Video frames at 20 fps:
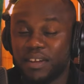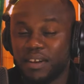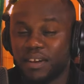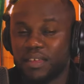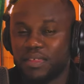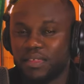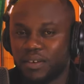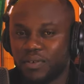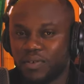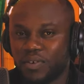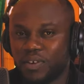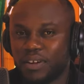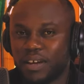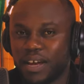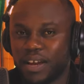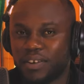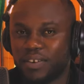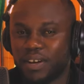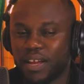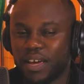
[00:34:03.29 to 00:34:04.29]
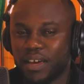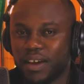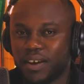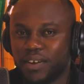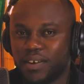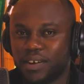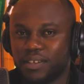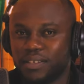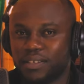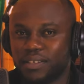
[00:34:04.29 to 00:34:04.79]
Being a third world country like
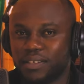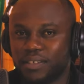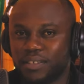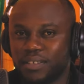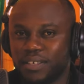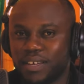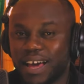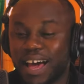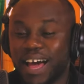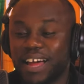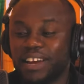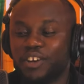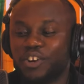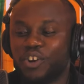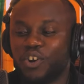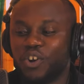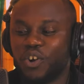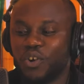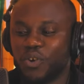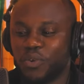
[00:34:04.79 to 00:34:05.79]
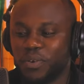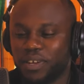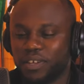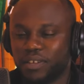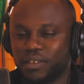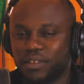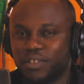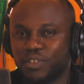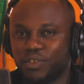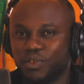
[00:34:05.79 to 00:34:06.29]
ours and
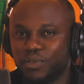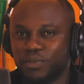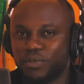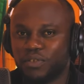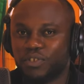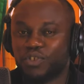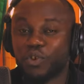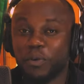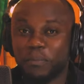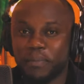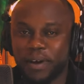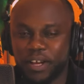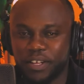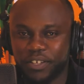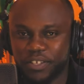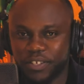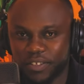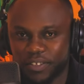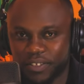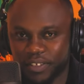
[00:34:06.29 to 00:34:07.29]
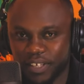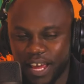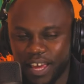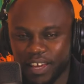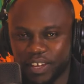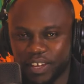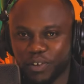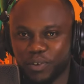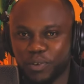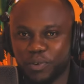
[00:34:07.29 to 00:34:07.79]
knowing so much,
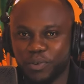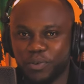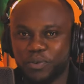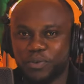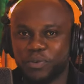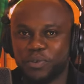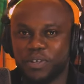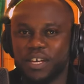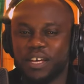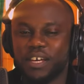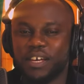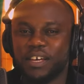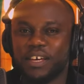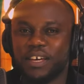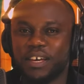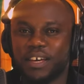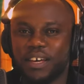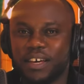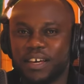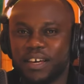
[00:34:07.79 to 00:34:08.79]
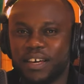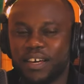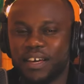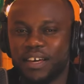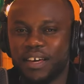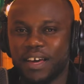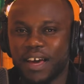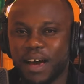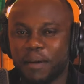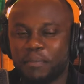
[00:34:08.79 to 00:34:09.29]
like you
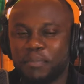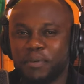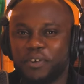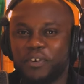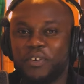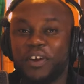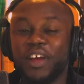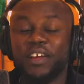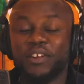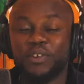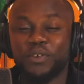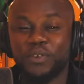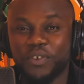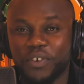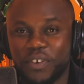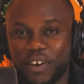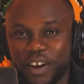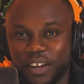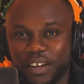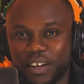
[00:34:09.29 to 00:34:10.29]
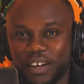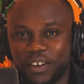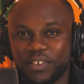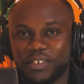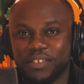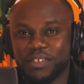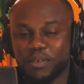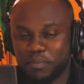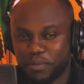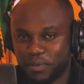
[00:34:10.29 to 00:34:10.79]
are portraying to know right now
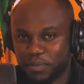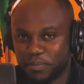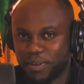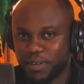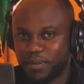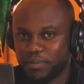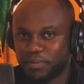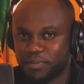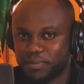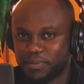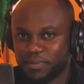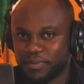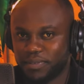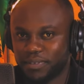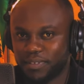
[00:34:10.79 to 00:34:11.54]
is a, mm, problem.